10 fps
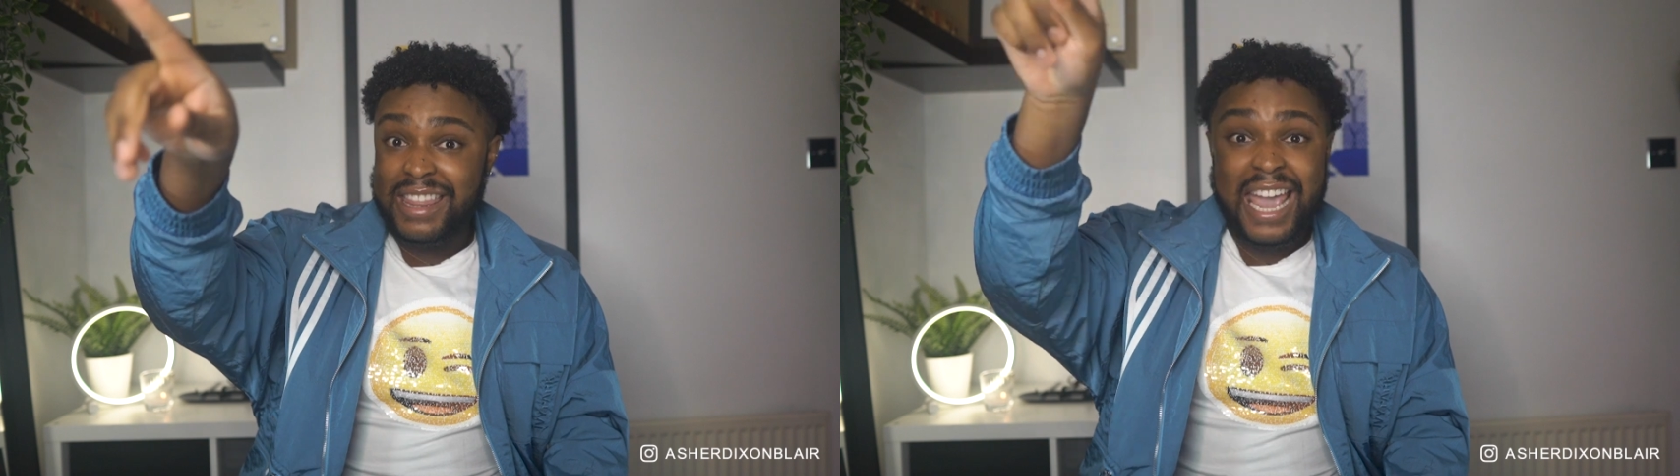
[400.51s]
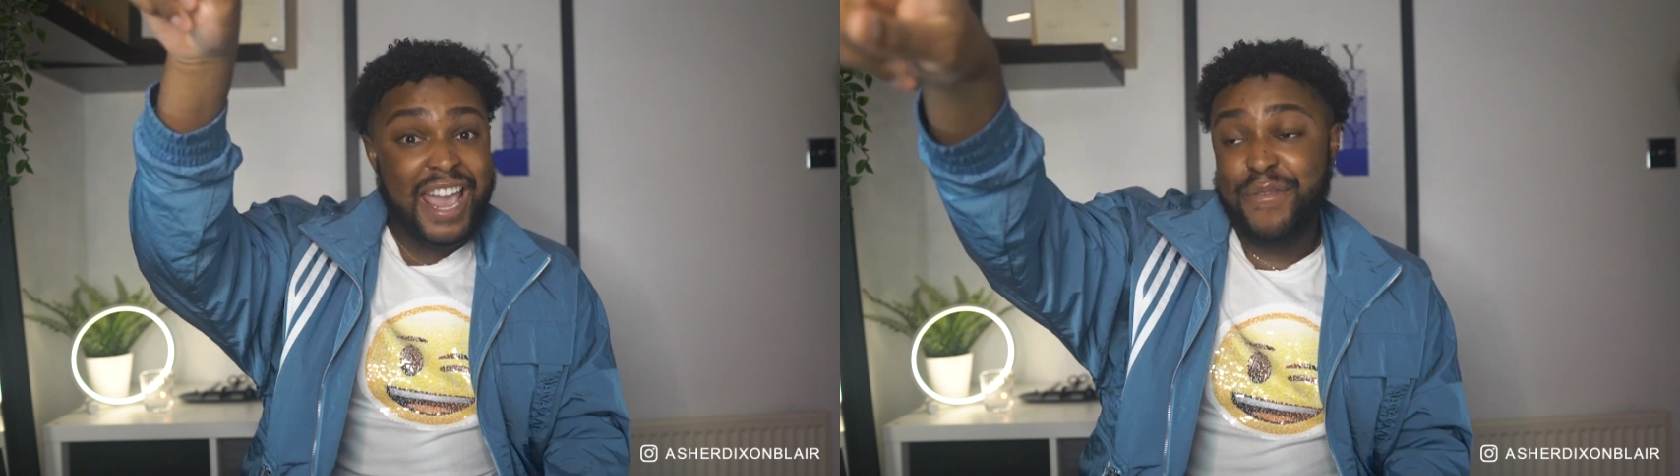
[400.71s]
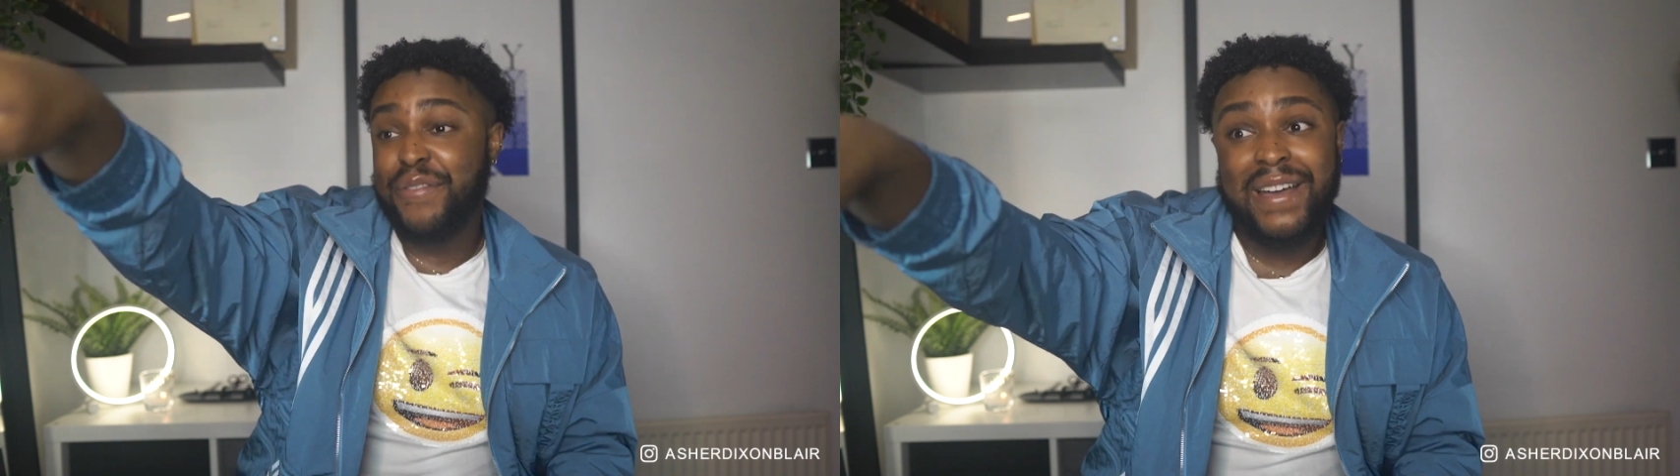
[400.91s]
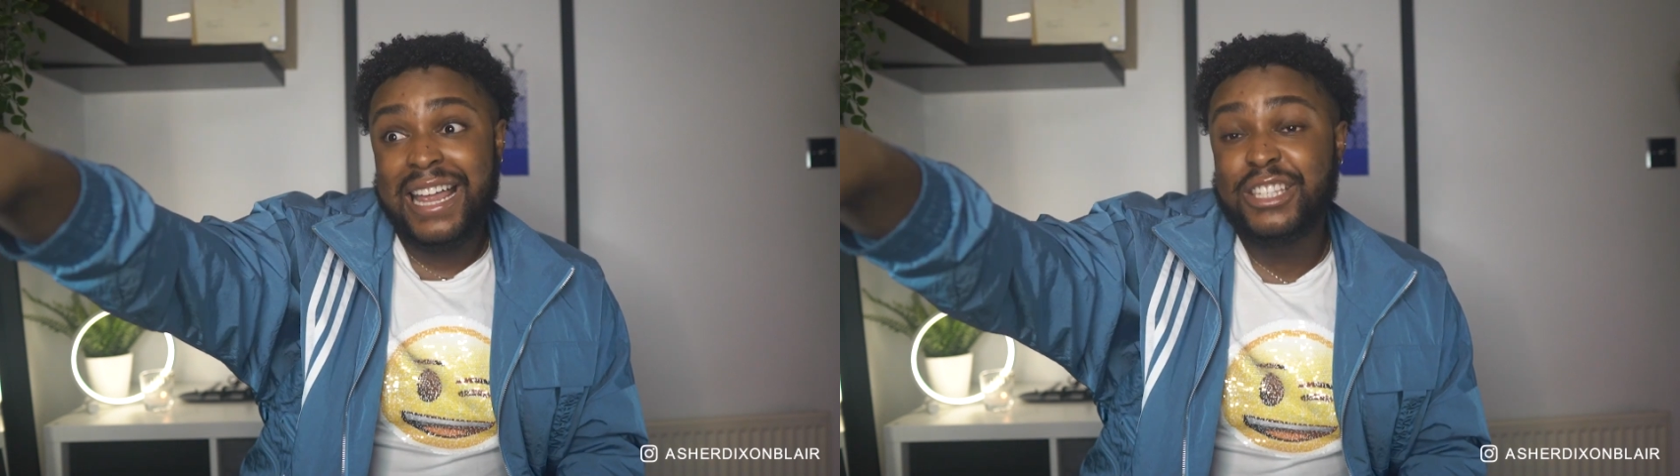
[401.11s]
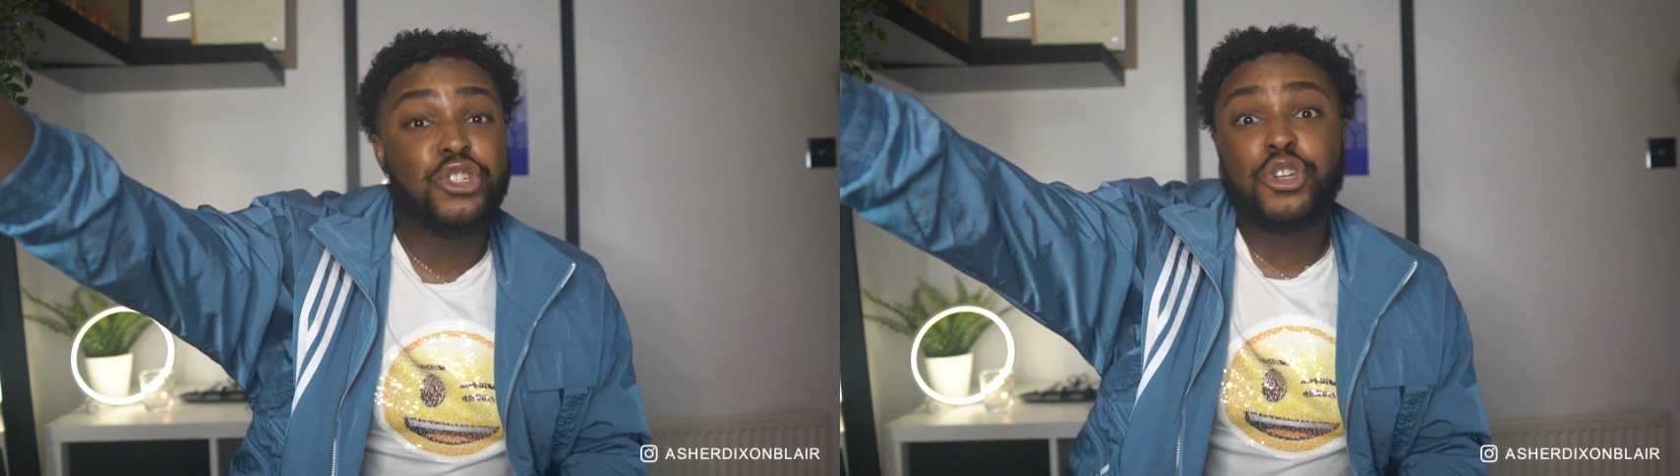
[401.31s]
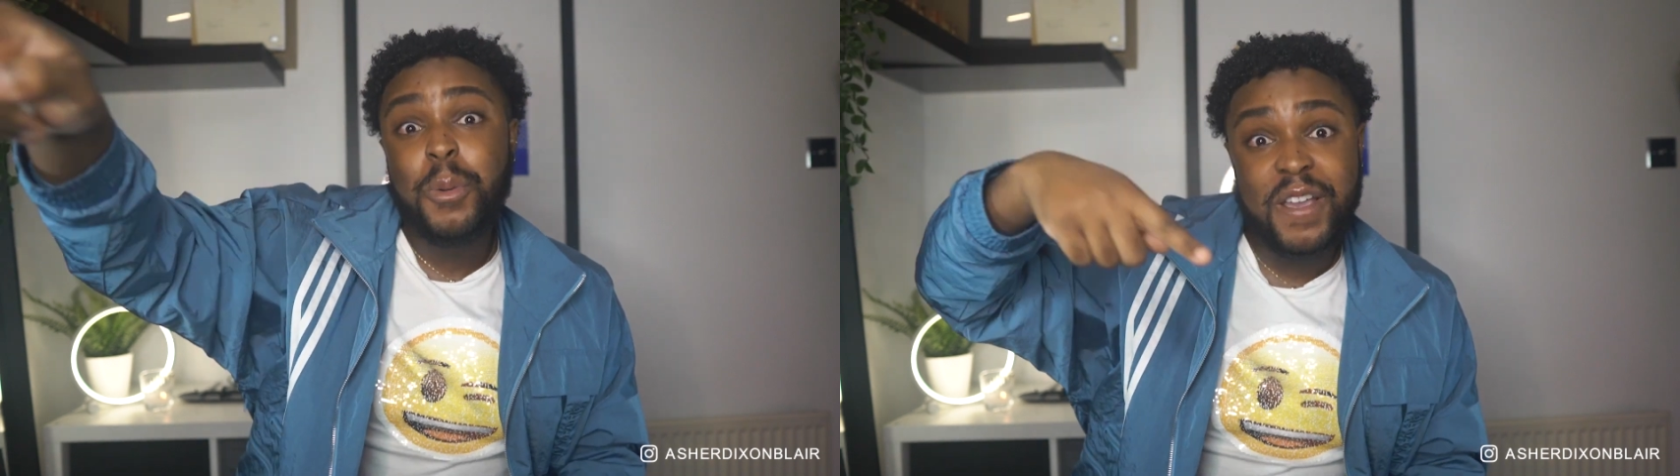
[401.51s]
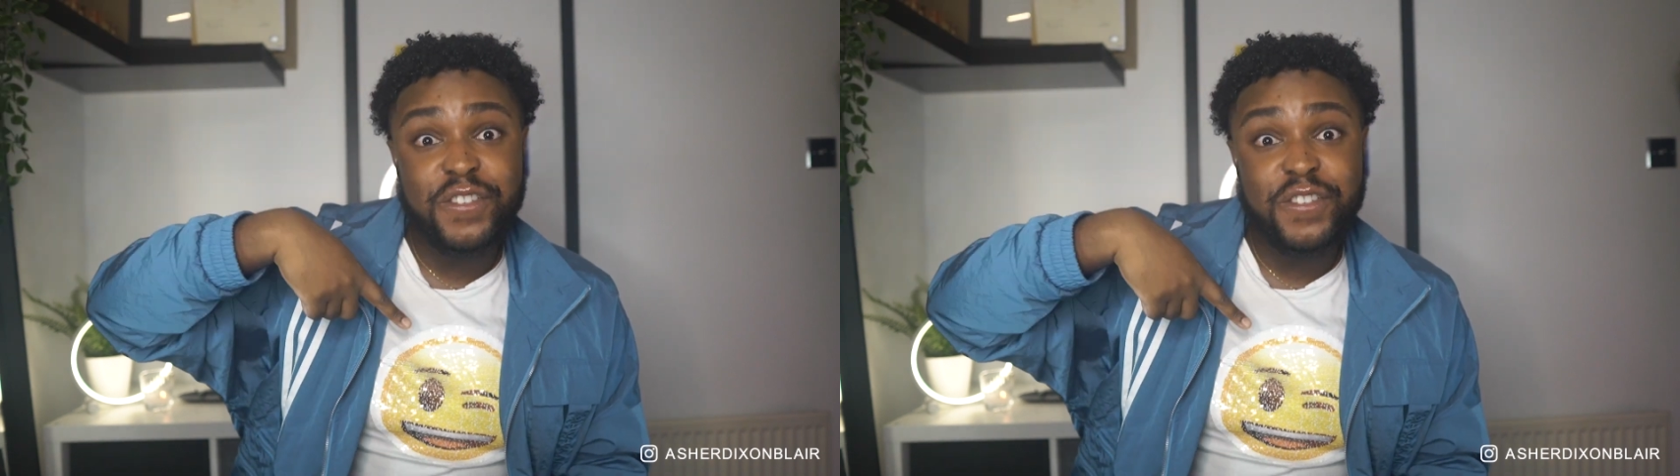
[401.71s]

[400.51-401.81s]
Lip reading: They ain't even fans. You know what,